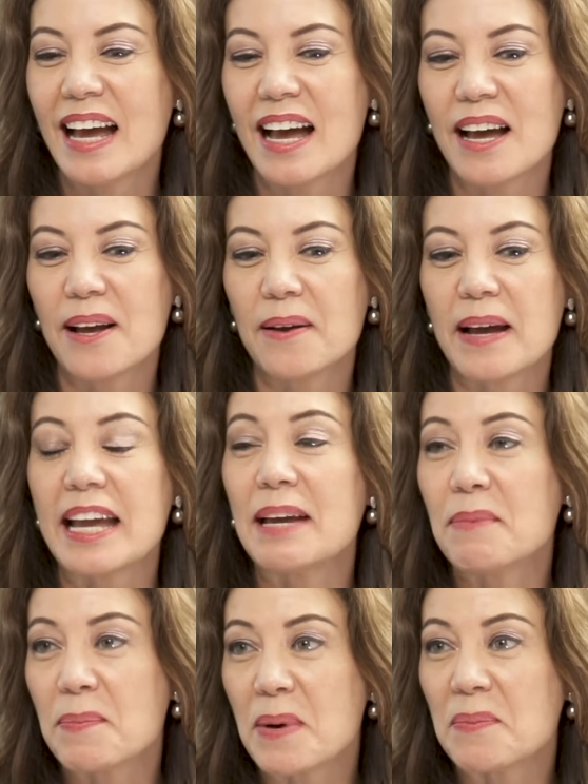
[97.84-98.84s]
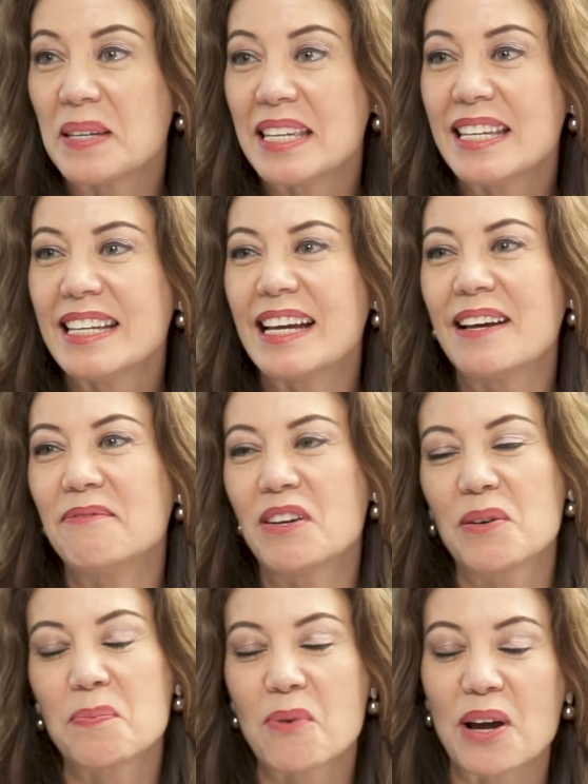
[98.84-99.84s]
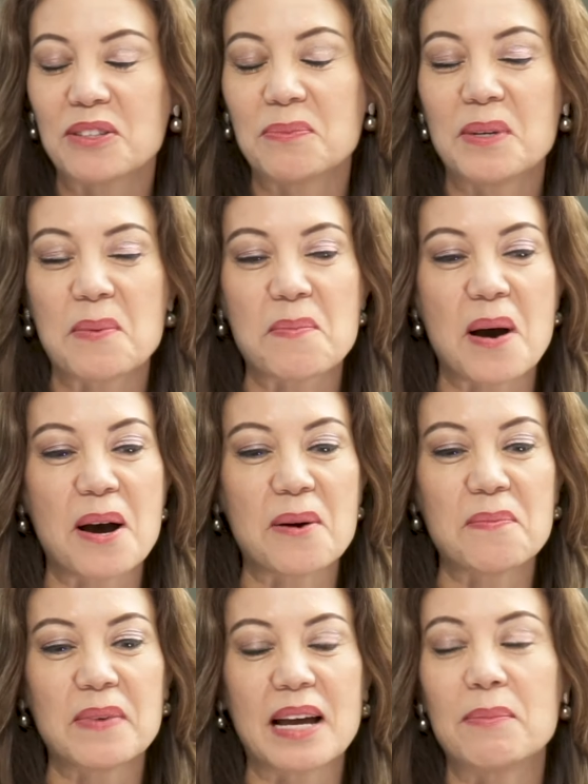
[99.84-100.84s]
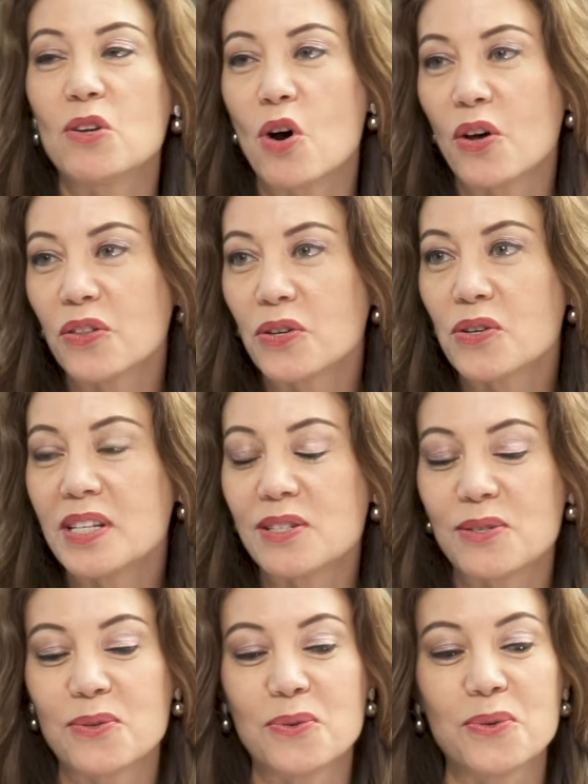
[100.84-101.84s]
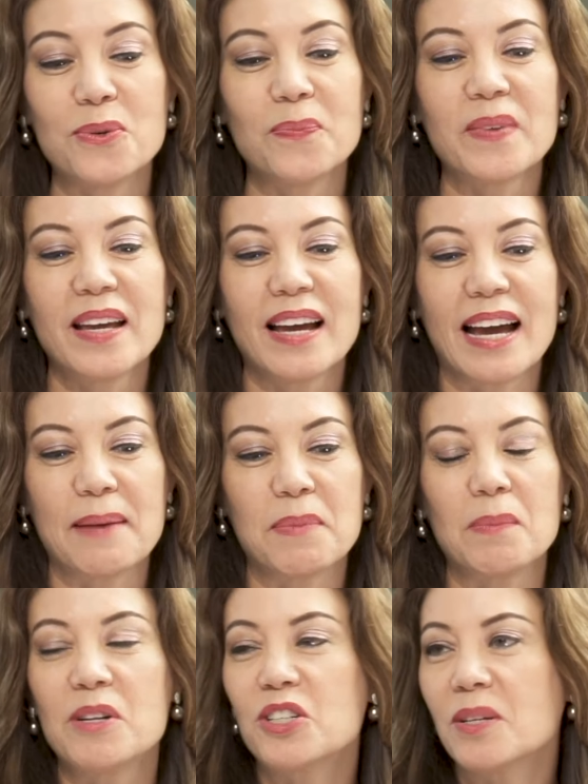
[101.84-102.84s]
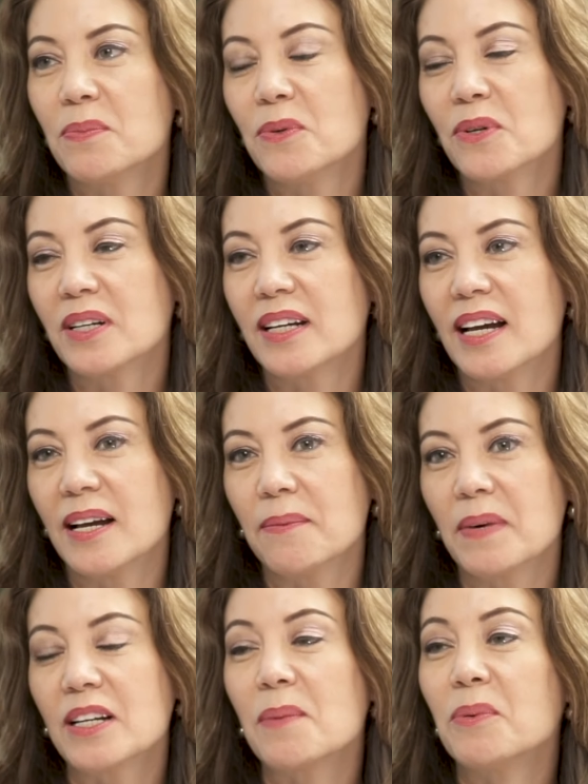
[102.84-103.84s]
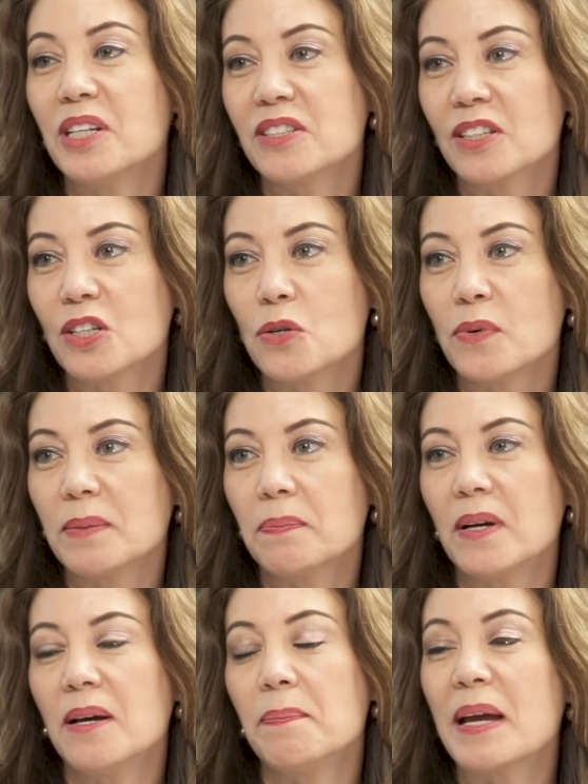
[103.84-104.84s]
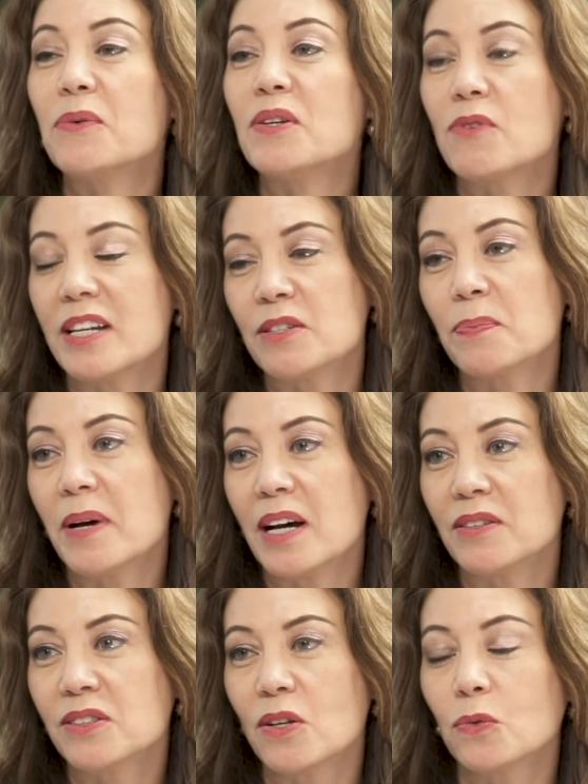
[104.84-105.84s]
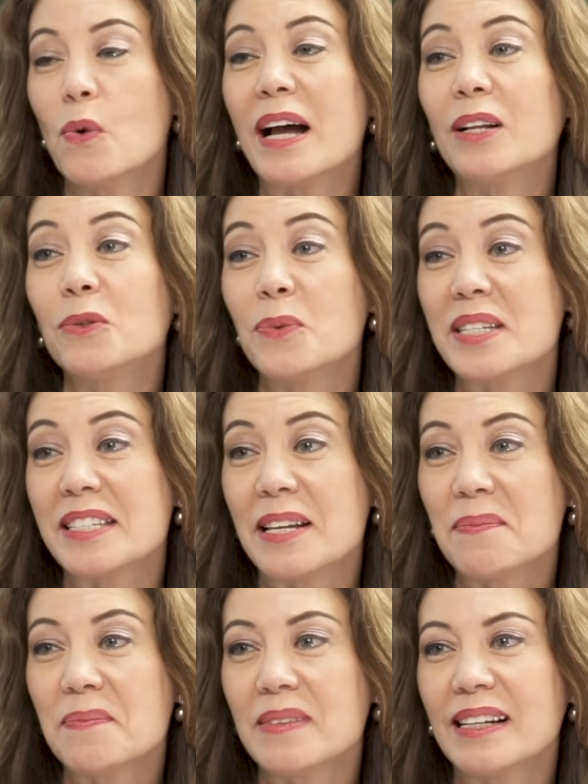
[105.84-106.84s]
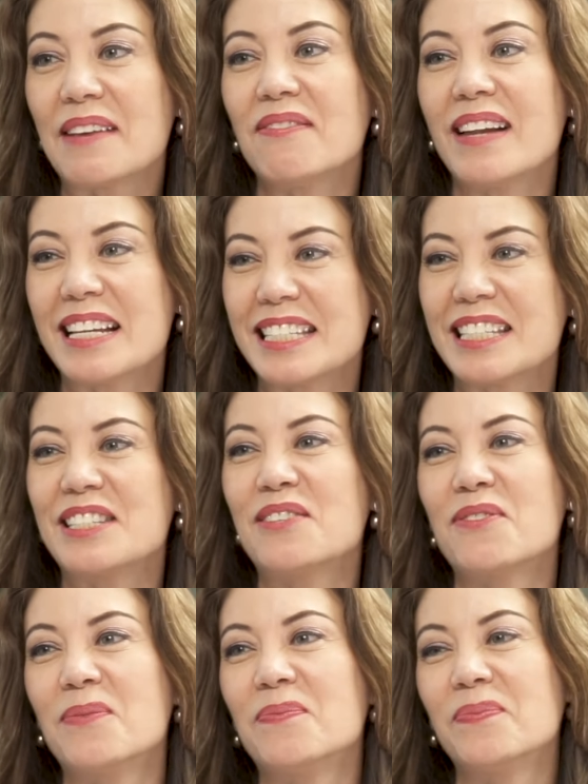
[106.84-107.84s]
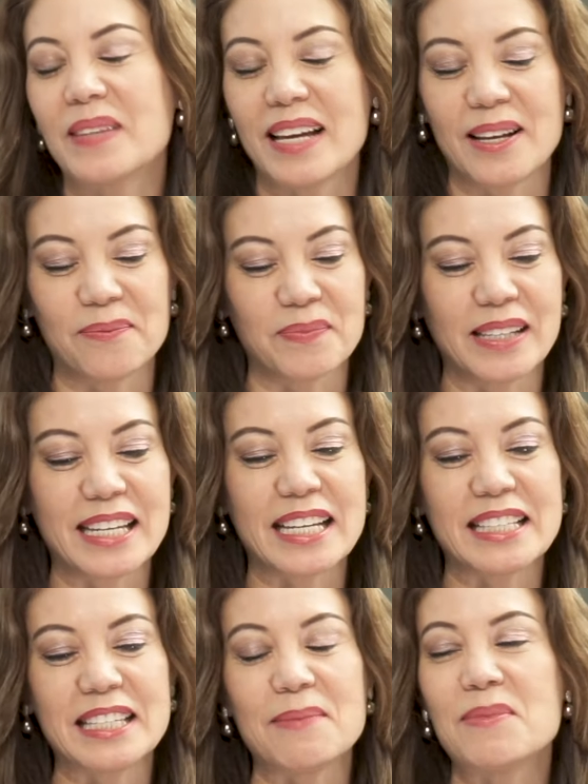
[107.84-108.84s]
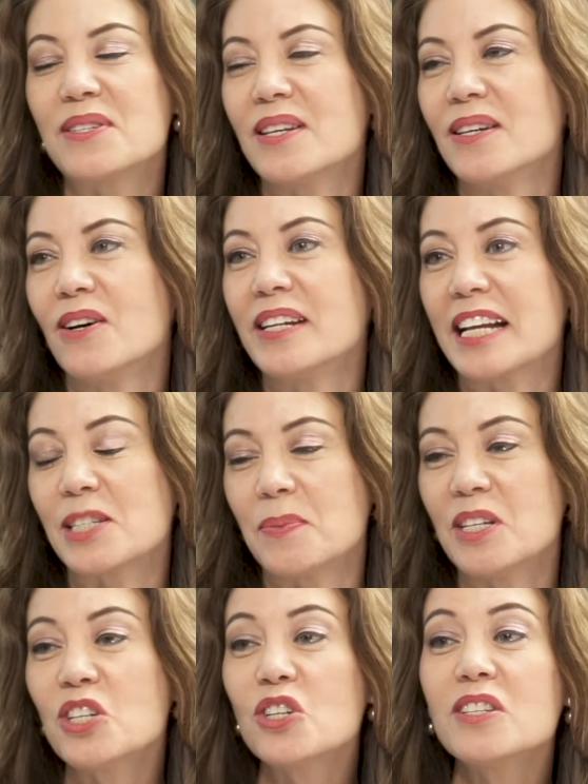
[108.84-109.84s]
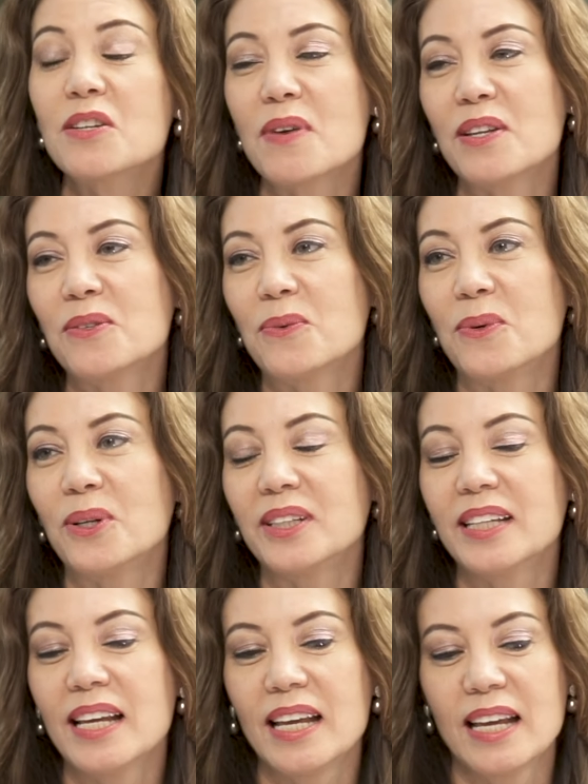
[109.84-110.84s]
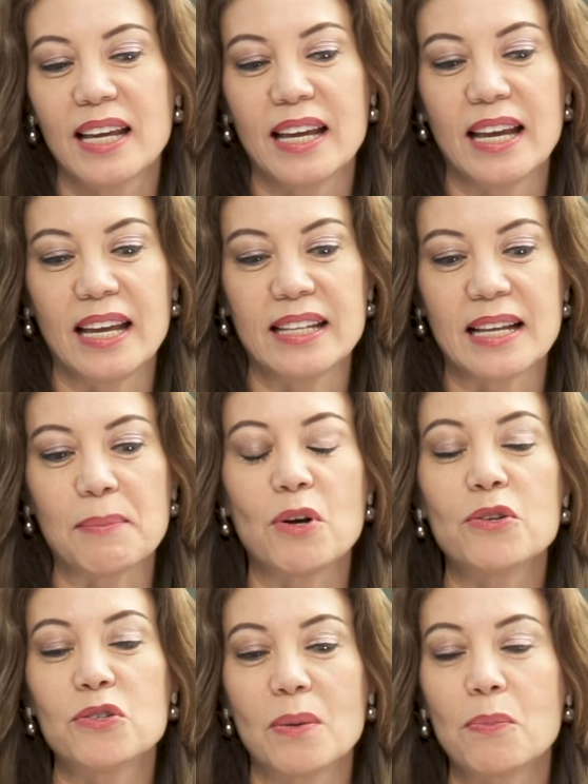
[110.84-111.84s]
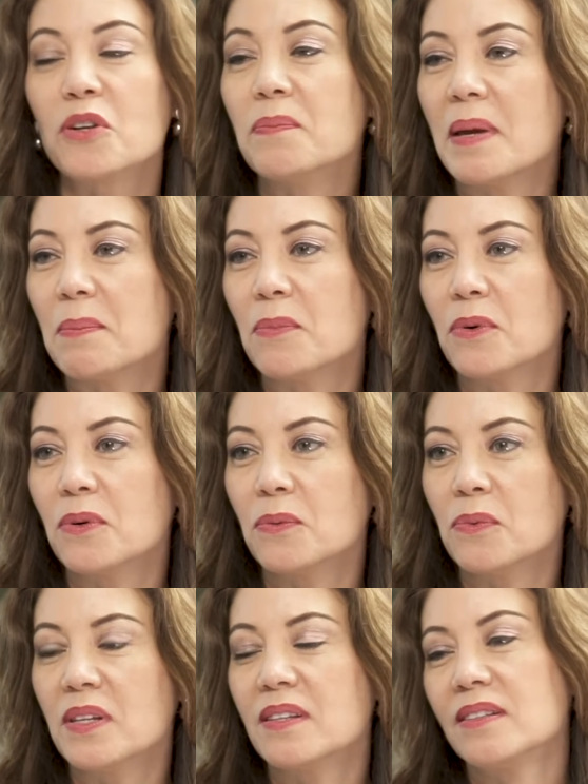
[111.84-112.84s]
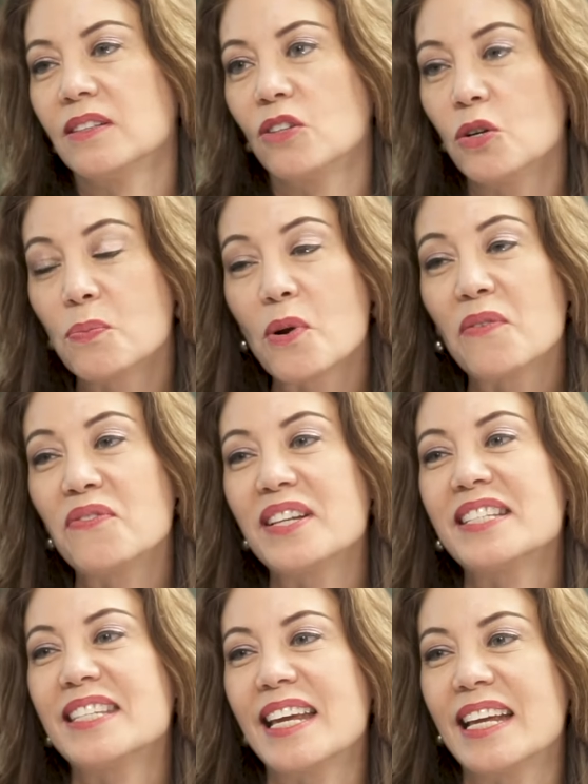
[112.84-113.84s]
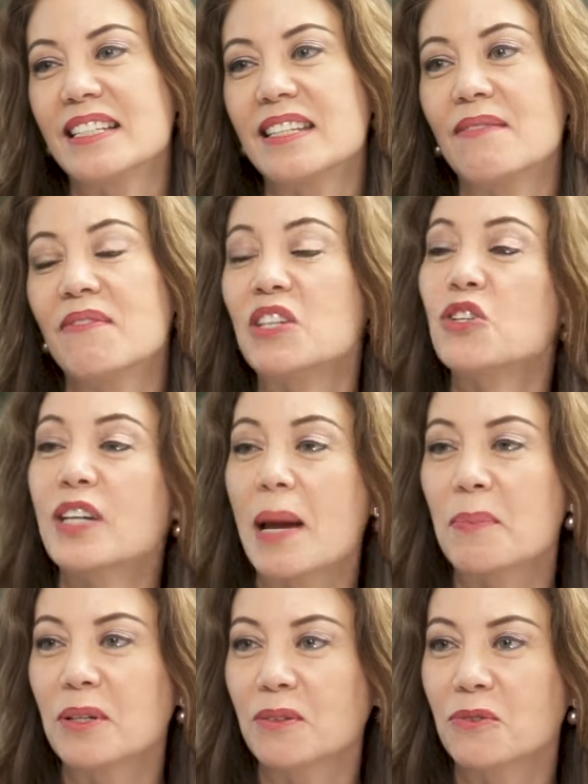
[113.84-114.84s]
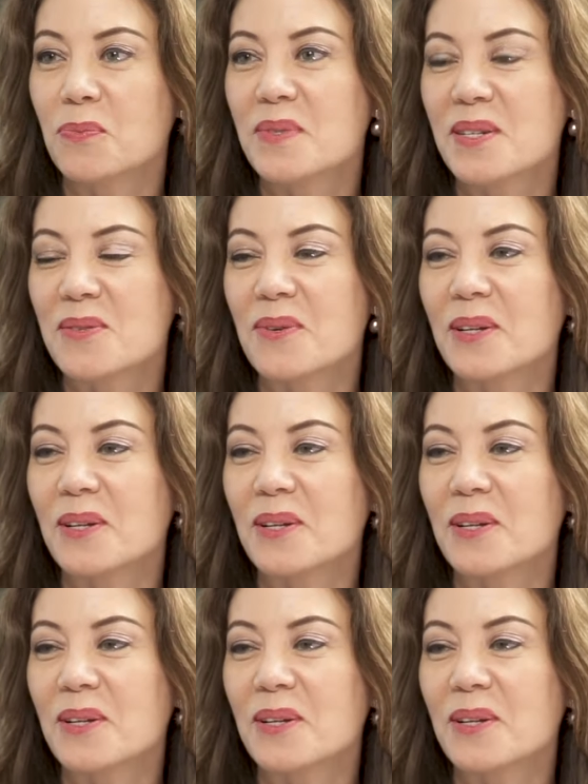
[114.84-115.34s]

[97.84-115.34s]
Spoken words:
I am a mummy. I'm very proud to be a mom. I'm an author, it's true. I published a book a couple of years ago with Penguin Random House called Wild Wisdom, Life Lessons from leading teams on expeditions around the world. And I'm also a board member with nonprofits and some venture capital groups as